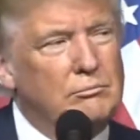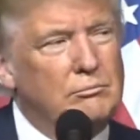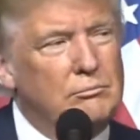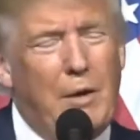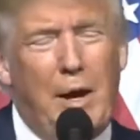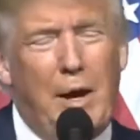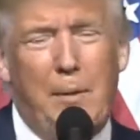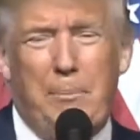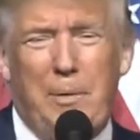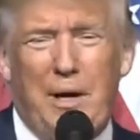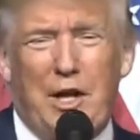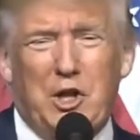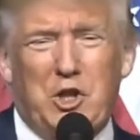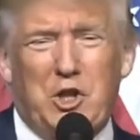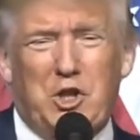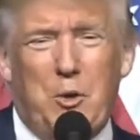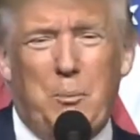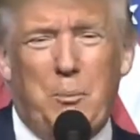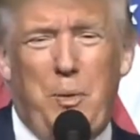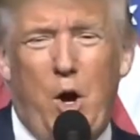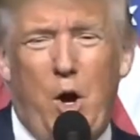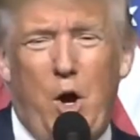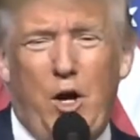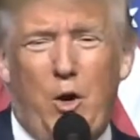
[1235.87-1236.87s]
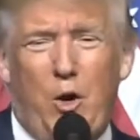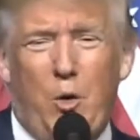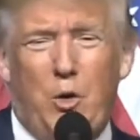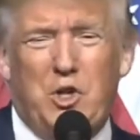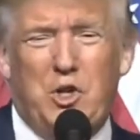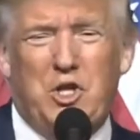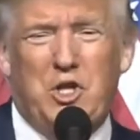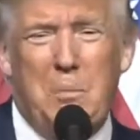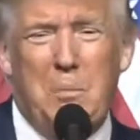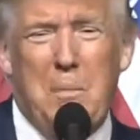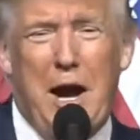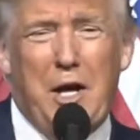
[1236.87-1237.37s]
My biggest opponent
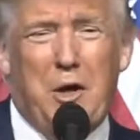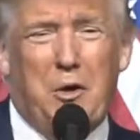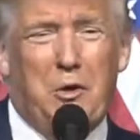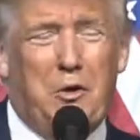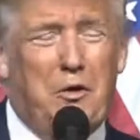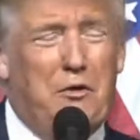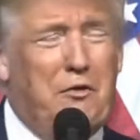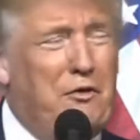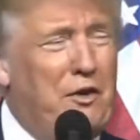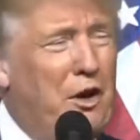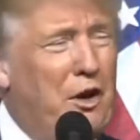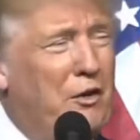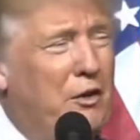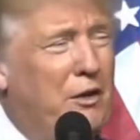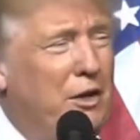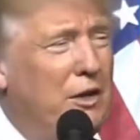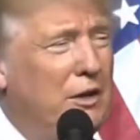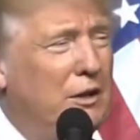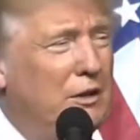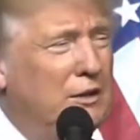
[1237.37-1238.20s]
was the microphone.